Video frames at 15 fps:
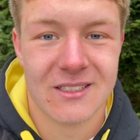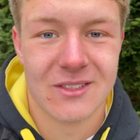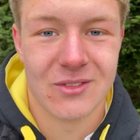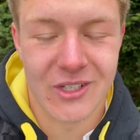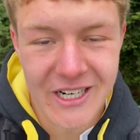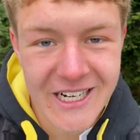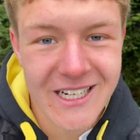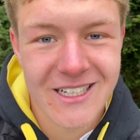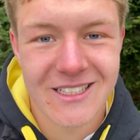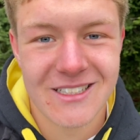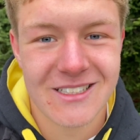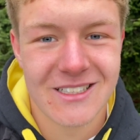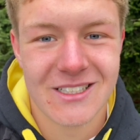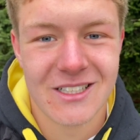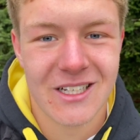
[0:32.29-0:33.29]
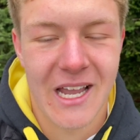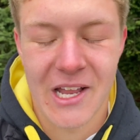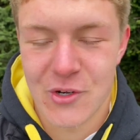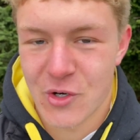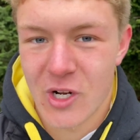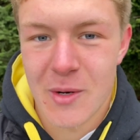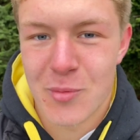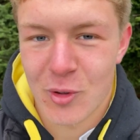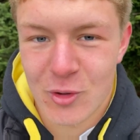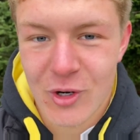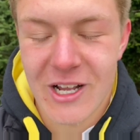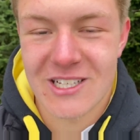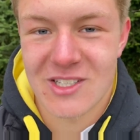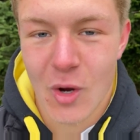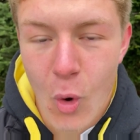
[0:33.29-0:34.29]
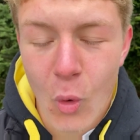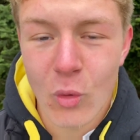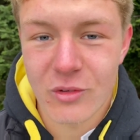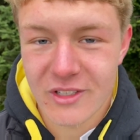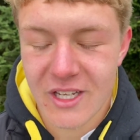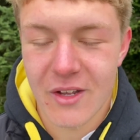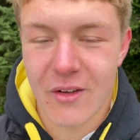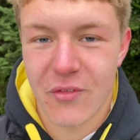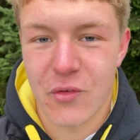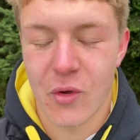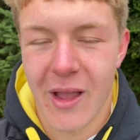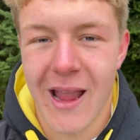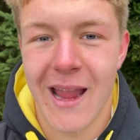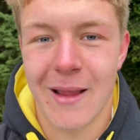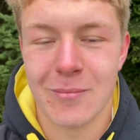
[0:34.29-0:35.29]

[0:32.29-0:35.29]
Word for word: right? And you're gonna progress only if you aim